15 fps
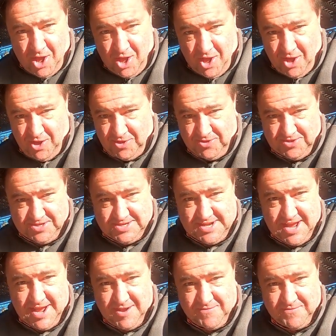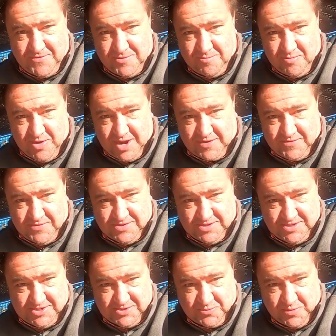all the time for breakfast.
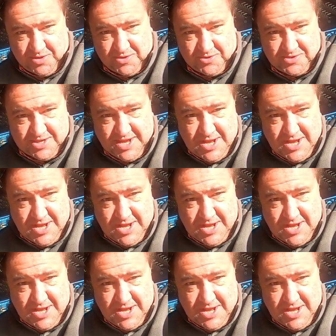It's just one of those